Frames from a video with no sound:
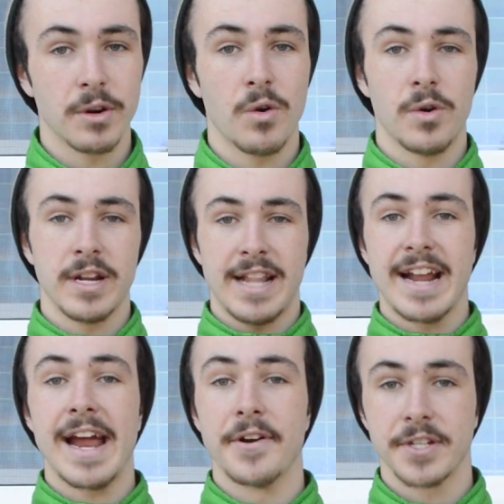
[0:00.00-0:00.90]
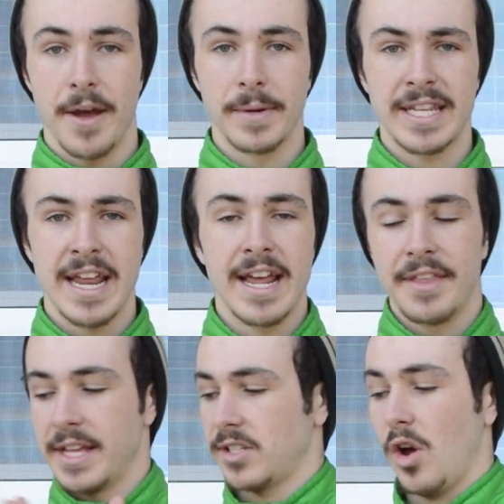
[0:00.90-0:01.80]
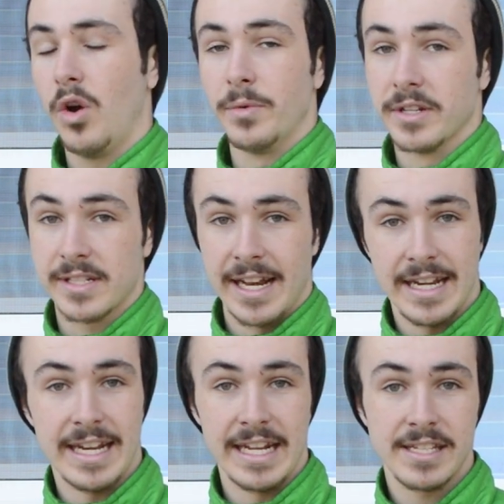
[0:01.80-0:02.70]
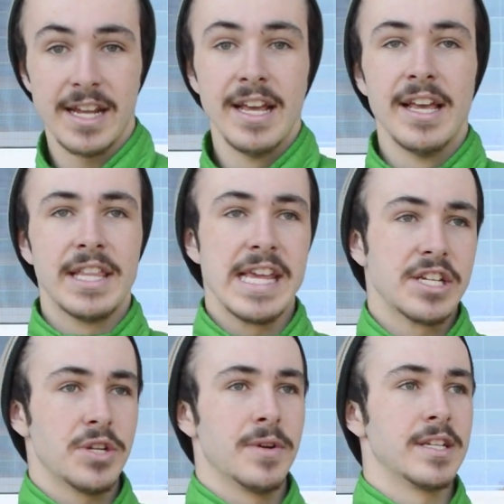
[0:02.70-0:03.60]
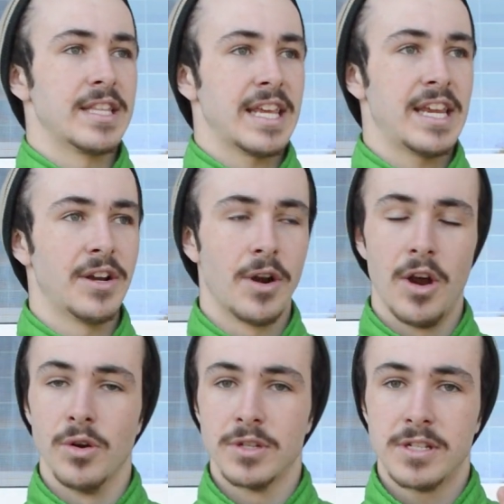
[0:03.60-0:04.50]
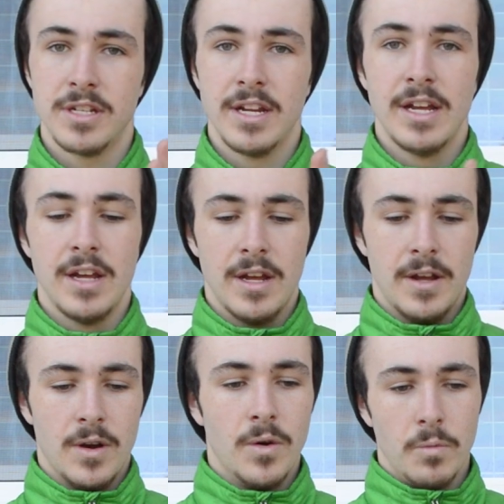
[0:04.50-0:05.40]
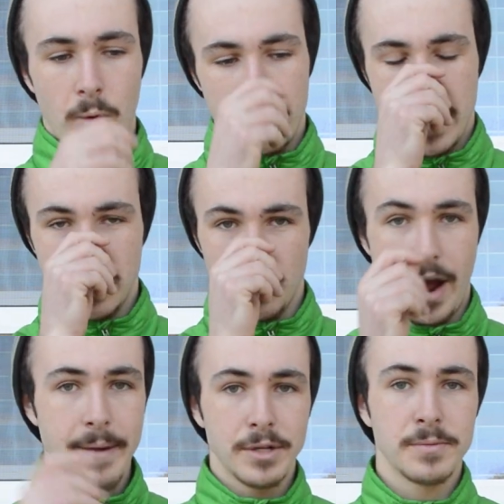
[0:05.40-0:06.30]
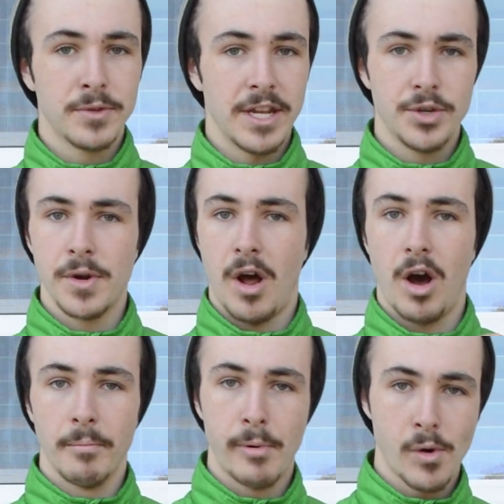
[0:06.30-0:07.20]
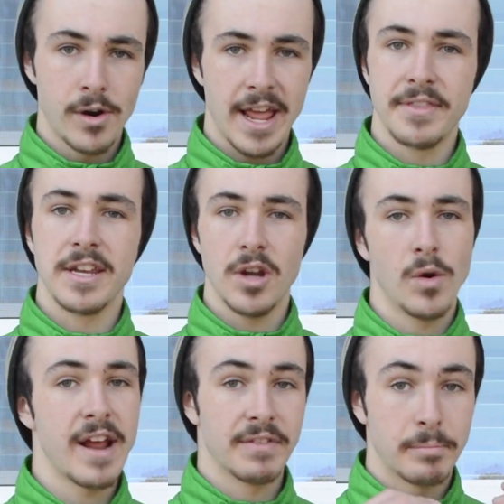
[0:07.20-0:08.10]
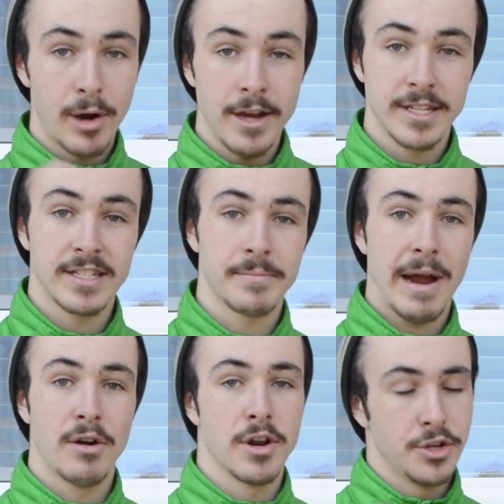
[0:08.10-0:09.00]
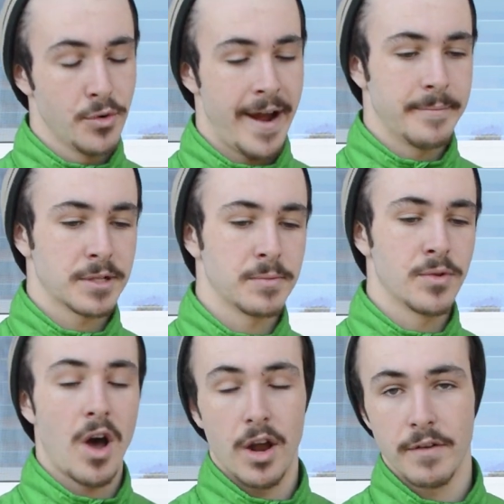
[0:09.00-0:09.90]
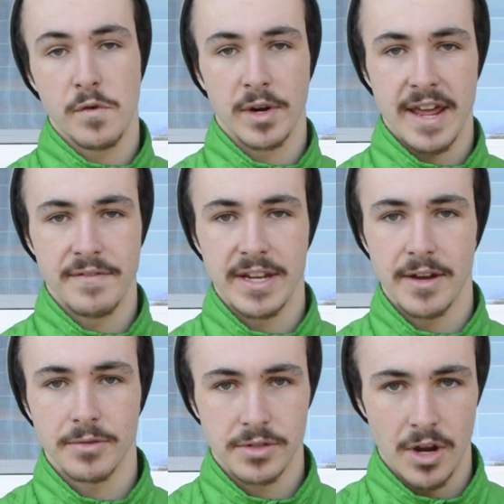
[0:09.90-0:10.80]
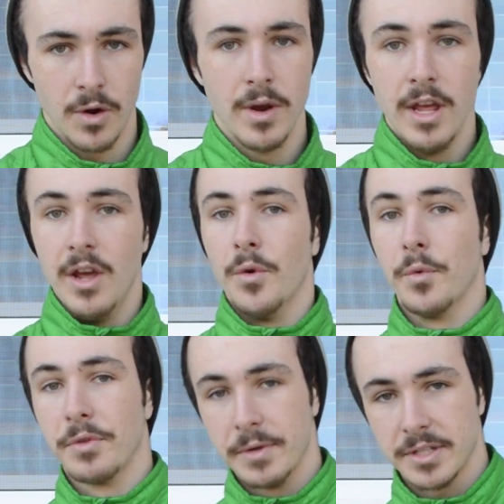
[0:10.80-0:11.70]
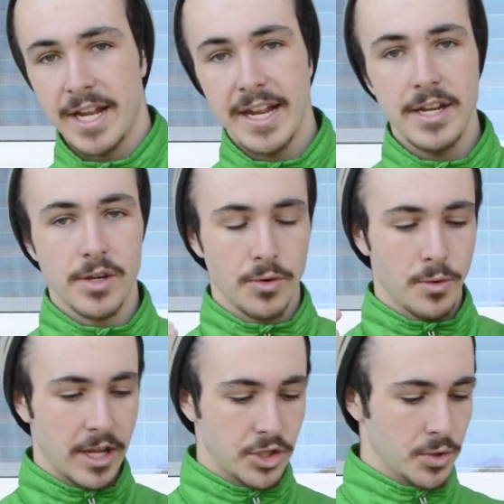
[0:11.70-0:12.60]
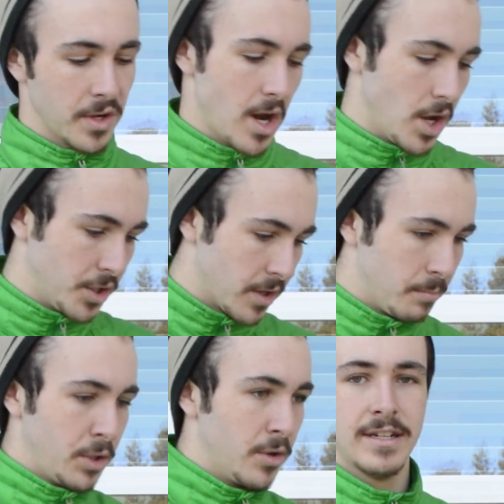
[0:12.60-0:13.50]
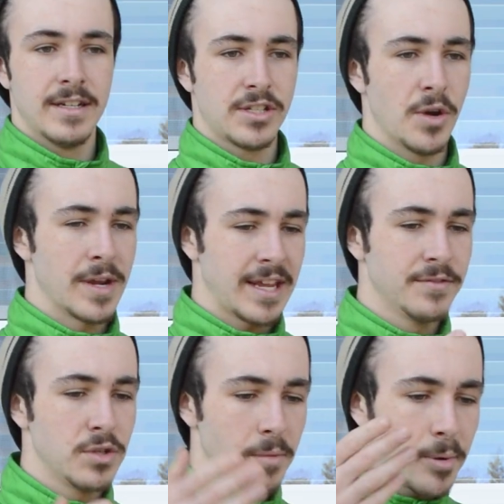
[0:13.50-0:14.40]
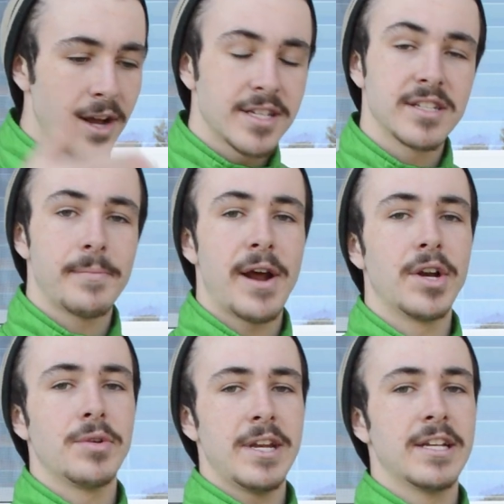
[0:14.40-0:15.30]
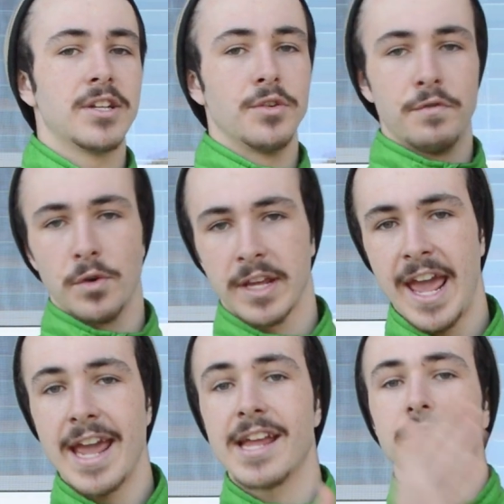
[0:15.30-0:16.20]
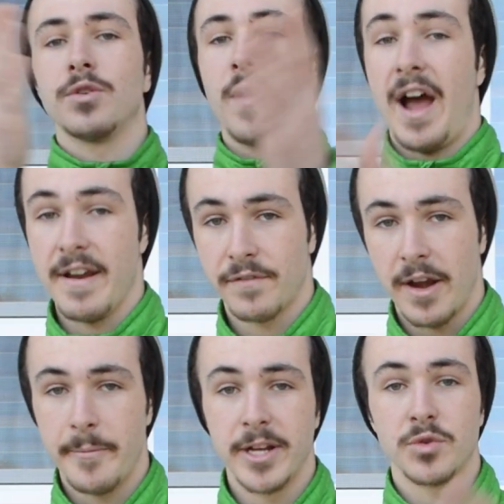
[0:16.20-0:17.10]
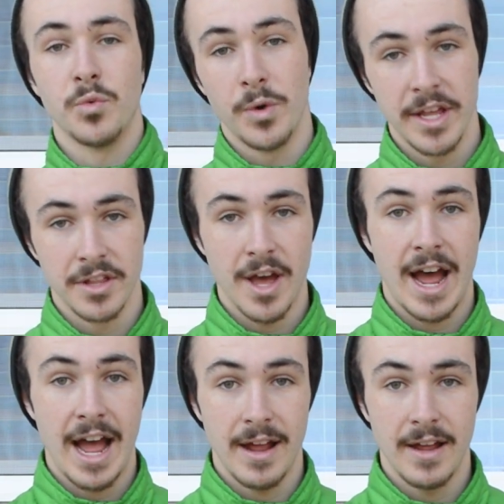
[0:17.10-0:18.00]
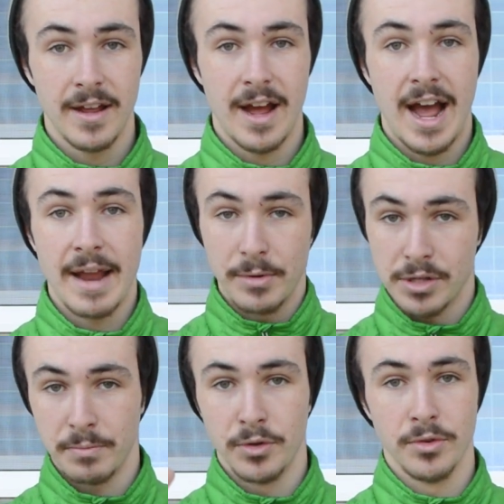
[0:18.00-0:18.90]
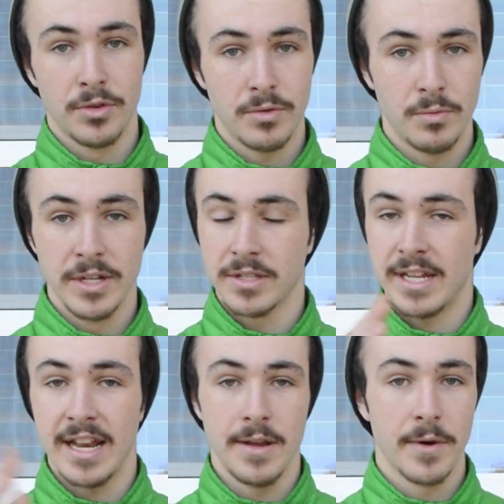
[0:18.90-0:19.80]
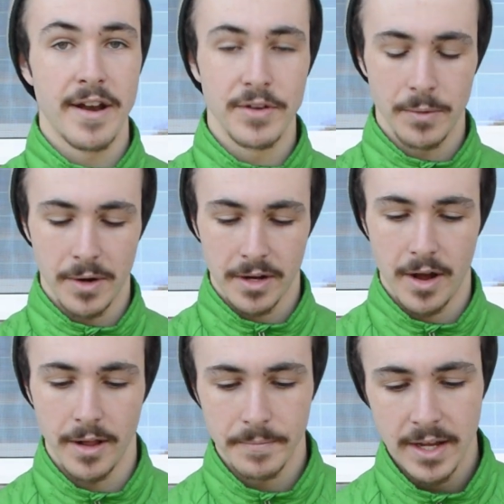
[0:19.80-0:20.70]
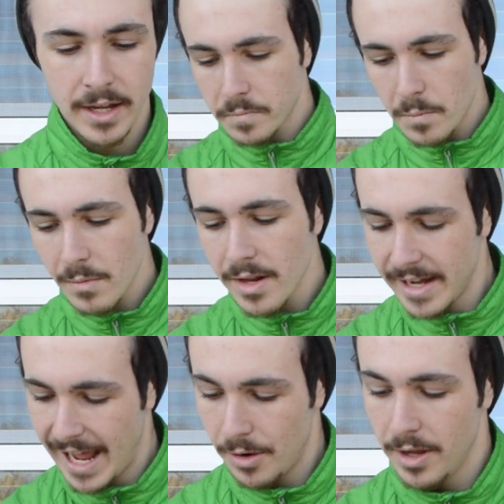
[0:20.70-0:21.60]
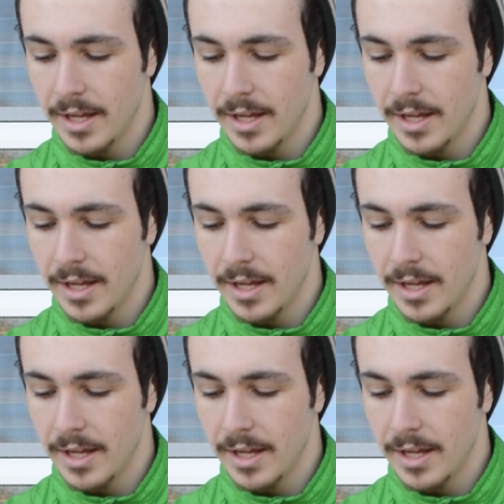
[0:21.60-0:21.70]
recording that gyroscopic data, and that's all Reelsteady needs. The issue is the Heroes, when they do HyperSmooth, they do it on board and they don't have the processing power to do HyperSmooth on a 4K video. So with Reelsteady, you can do it on your computer. So it gives you the processing power you need to do 4K and to do high frame rates with HyperSmooth, Reelsteady, whatever you want to call it. Now,